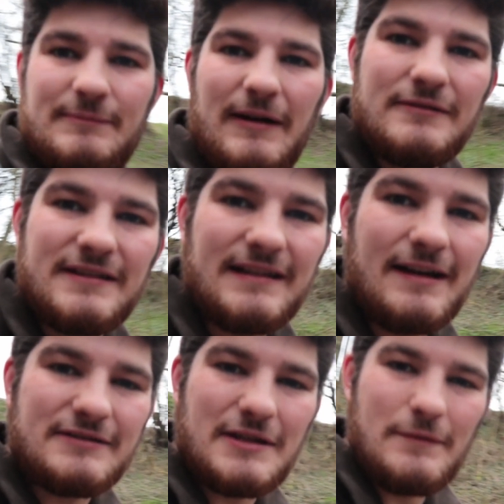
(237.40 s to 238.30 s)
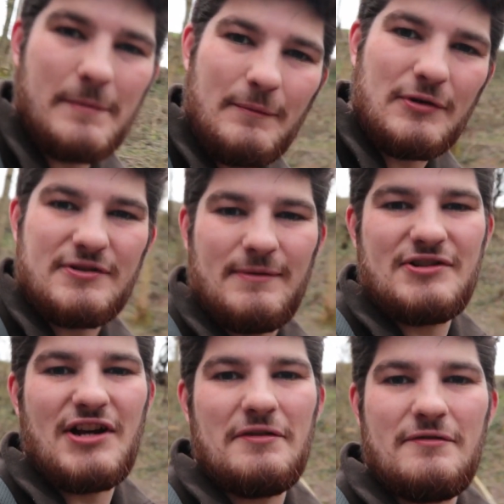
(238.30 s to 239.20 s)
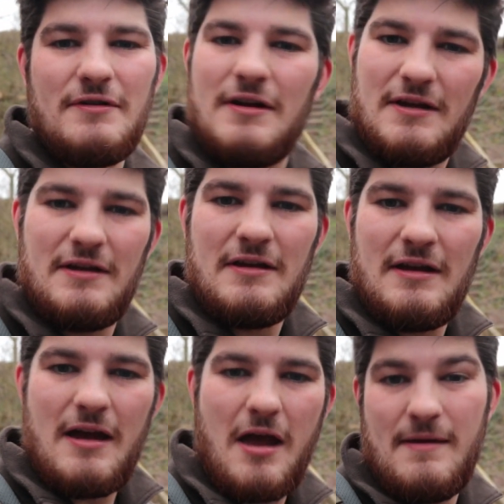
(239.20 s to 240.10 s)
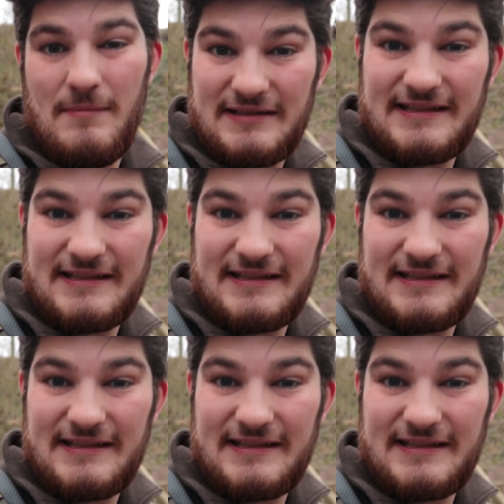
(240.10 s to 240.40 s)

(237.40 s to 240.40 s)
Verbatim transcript: sprouting now. So if you've been watching my channel, in my